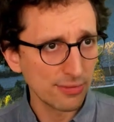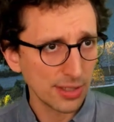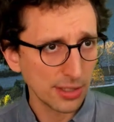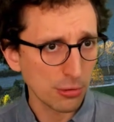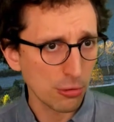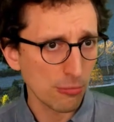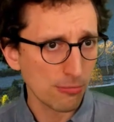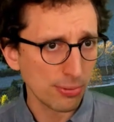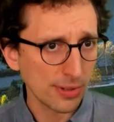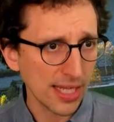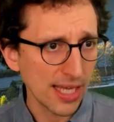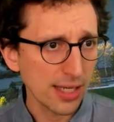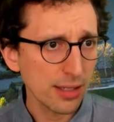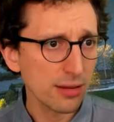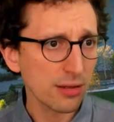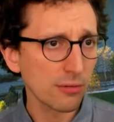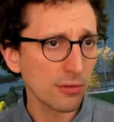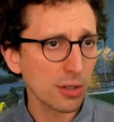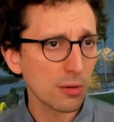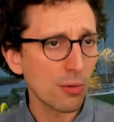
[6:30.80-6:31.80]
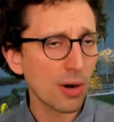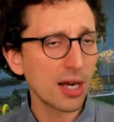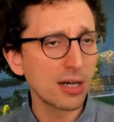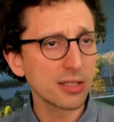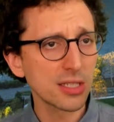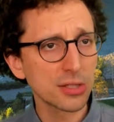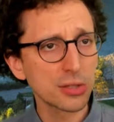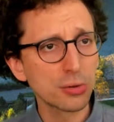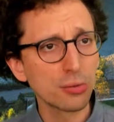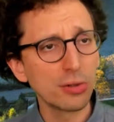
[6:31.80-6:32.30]
complex and
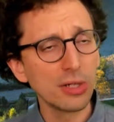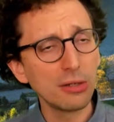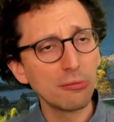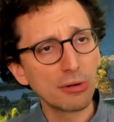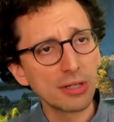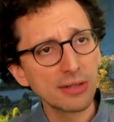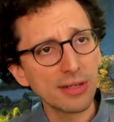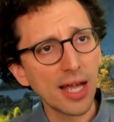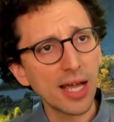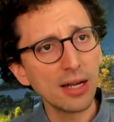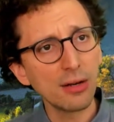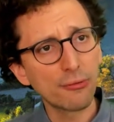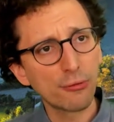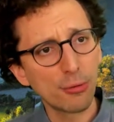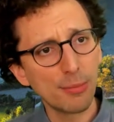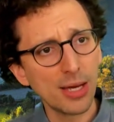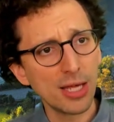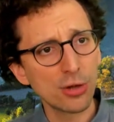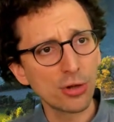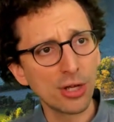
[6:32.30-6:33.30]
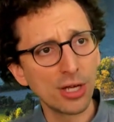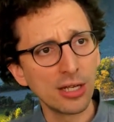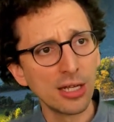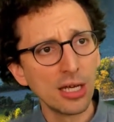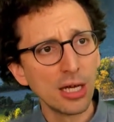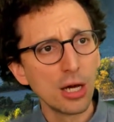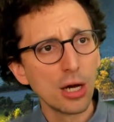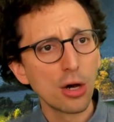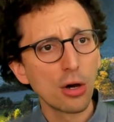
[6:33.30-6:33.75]
requires us to really retain information